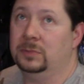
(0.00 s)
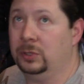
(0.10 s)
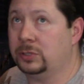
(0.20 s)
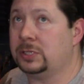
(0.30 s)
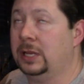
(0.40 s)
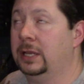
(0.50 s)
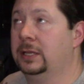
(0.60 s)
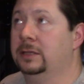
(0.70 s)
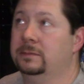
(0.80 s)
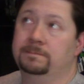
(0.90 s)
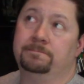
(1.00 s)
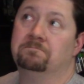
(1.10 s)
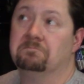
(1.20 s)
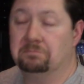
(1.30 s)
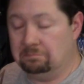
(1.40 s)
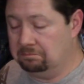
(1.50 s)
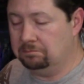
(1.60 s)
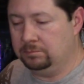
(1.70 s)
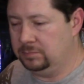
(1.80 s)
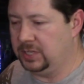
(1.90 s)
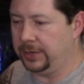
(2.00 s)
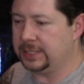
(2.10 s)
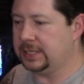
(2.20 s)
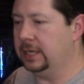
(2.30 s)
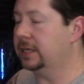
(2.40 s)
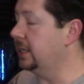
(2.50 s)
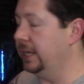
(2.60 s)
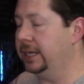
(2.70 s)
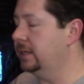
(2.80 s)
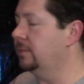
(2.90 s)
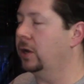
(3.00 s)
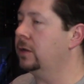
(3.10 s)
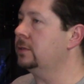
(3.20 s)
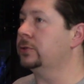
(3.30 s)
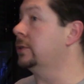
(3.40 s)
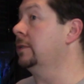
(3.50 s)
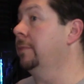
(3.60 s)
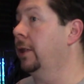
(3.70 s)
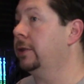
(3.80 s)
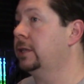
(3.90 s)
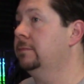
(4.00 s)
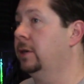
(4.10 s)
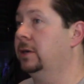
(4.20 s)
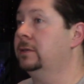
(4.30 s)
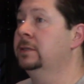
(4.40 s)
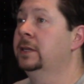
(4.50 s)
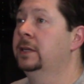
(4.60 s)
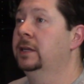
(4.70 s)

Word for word: looks like, dare I say, a Canadian mall or an American mall,